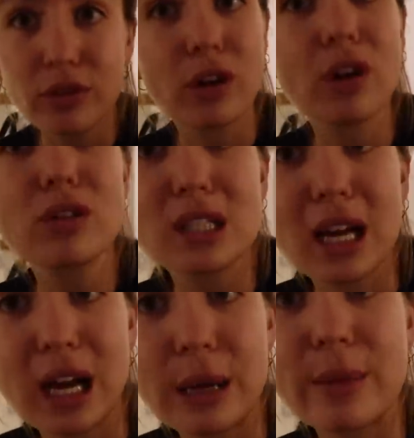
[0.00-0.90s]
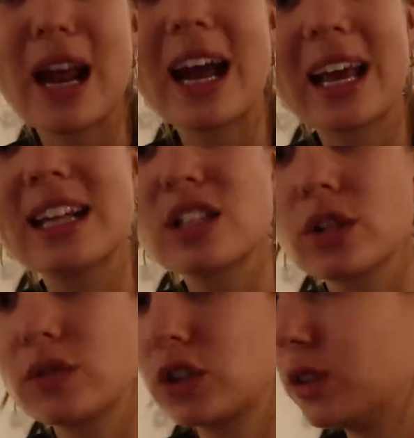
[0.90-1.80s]
for a long time and I get
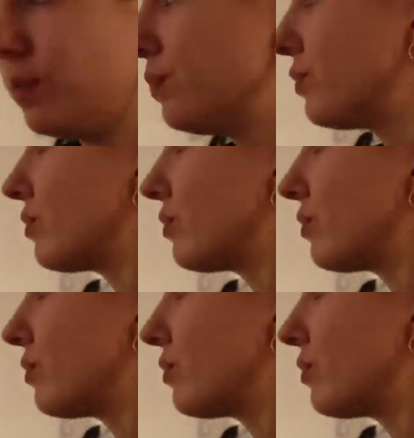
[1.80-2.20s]
stuff done.